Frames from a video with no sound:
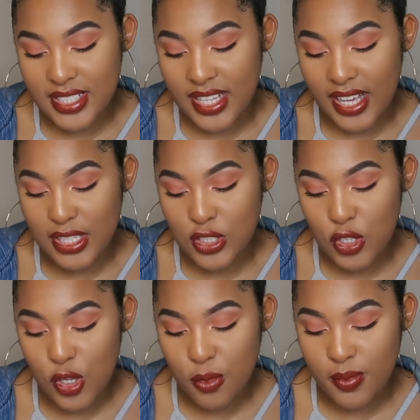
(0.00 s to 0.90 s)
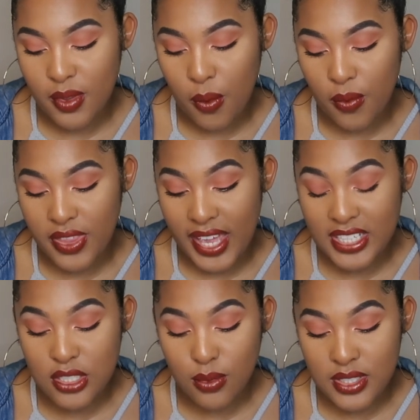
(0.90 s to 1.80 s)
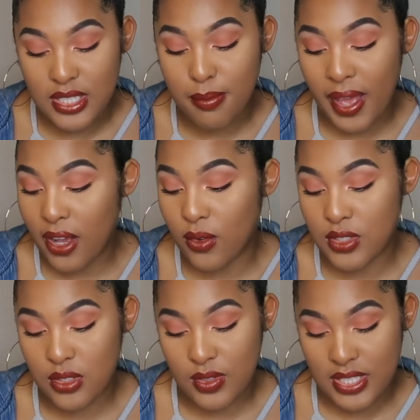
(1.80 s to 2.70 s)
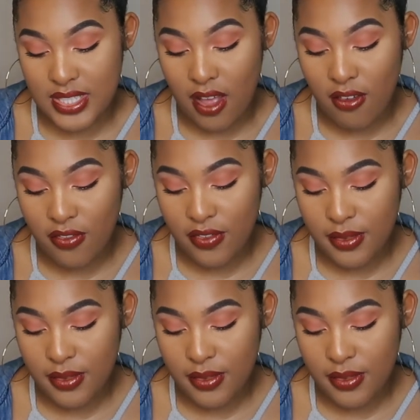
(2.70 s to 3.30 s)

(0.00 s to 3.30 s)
looks like a tube that is twisted back onto itself.